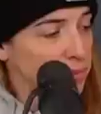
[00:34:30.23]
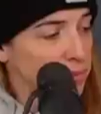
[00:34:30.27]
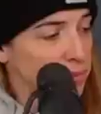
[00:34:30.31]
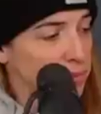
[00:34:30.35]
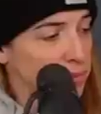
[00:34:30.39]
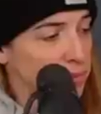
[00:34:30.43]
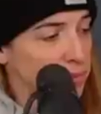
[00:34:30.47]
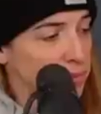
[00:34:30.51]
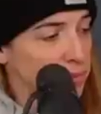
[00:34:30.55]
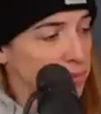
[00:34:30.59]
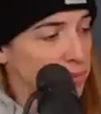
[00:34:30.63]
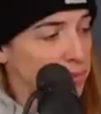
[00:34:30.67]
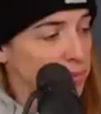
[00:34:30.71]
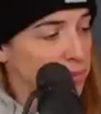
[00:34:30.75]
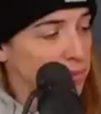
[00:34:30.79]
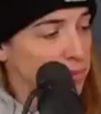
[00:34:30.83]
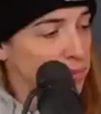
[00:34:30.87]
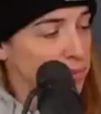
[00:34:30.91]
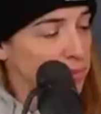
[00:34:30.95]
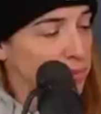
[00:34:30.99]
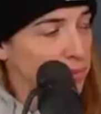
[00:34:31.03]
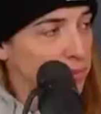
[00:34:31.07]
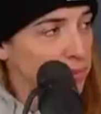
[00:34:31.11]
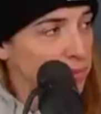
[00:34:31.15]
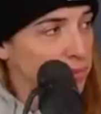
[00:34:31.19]

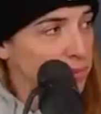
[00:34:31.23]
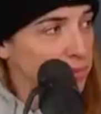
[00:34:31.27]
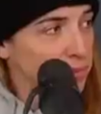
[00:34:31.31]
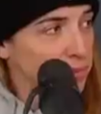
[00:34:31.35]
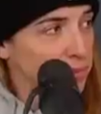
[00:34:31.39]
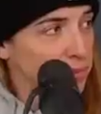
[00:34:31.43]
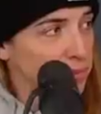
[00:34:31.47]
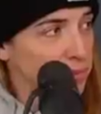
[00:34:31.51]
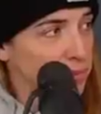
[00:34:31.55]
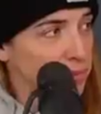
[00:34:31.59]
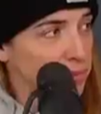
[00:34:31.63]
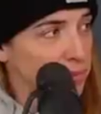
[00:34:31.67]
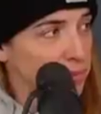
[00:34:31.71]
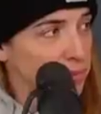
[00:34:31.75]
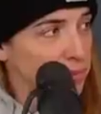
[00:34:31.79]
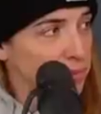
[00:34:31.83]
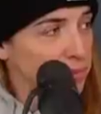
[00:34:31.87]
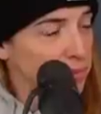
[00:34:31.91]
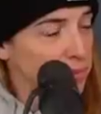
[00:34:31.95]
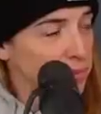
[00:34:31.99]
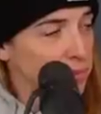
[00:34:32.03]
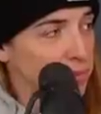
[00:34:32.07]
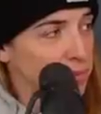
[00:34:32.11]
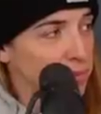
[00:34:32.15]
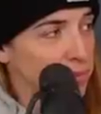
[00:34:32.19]

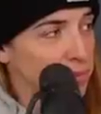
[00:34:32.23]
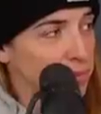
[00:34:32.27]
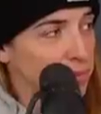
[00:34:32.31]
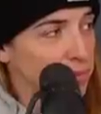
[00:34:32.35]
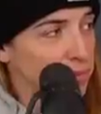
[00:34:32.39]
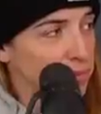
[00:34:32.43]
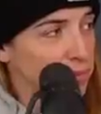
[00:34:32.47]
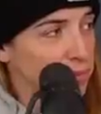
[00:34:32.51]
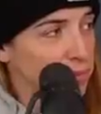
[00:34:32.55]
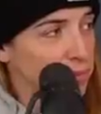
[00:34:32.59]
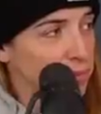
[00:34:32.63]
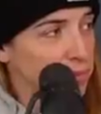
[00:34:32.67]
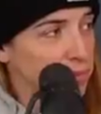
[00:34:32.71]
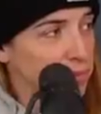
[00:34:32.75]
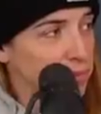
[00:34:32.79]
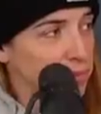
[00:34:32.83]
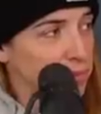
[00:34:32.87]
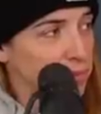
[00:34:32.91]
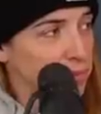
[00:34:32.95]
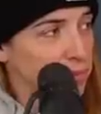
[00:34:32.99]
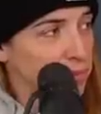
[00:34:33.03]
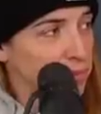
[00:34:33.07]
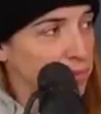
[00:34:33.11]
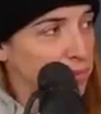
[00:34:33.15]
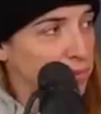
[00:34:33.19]

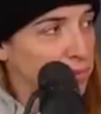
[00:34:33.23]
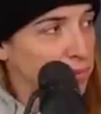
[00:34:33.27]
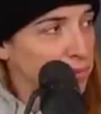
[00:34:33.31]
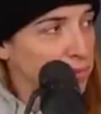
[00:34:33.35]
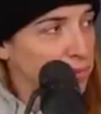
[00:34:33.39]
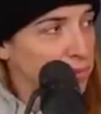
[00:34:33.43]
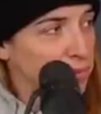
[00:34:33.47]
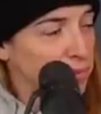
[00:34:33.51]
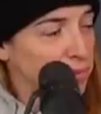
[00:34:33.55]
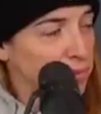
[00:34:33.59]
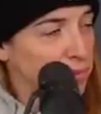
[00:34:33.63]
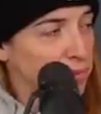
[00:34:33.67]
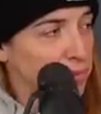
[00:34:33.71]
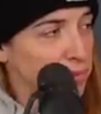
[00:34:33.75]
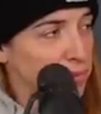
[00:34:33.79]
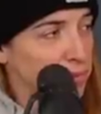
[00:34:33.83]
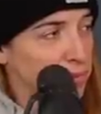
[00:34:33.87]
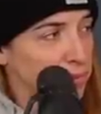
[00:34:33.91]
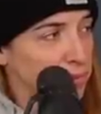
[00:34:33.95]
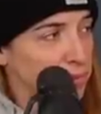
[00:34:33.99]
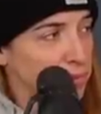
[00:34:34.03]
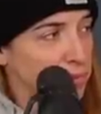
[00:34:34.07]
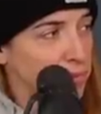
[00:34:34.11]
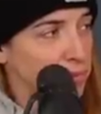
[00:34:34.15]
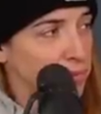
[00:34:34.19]

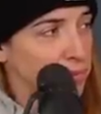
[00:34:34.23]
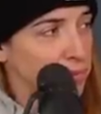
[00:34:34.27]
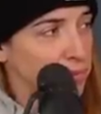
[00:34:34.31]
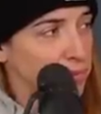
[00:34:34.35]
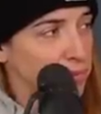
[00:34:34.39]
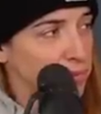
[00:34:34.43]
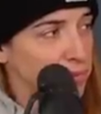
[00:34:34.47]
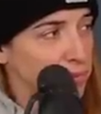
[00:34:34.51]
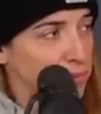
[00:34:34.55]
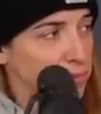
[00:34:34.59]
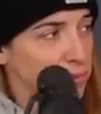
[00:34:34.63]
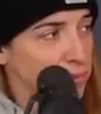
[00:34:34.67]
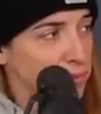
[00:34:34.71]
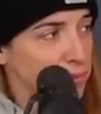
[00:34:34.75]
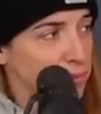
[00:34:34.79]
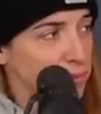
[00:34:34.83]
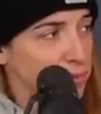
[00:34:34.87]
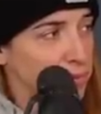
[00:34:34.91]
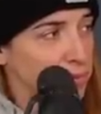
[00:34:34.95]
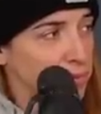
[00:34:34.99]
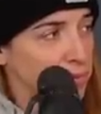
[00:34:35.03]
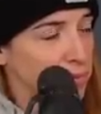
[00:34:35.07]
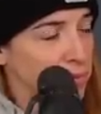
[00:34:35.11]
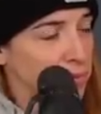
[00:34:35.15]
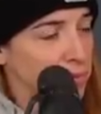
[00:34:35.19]

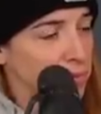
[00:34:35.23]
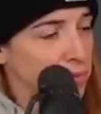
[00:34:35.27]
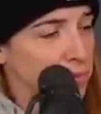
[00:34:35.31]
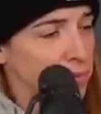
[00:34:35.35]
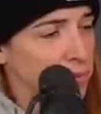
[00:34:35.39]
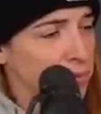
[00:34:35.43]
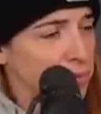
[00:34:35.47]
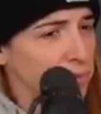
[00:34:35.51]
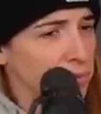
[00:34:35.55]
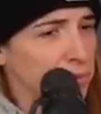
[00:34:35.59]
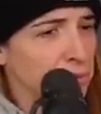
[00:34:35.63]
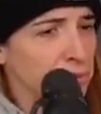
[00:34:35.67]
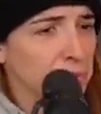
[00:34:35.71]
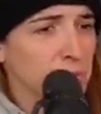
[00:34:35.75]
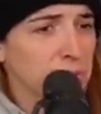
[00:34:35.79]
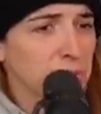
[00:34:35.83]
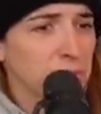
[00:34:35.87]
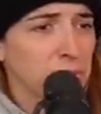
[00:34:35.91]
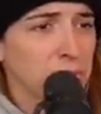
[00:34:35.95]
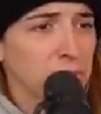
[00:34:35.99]
(silent)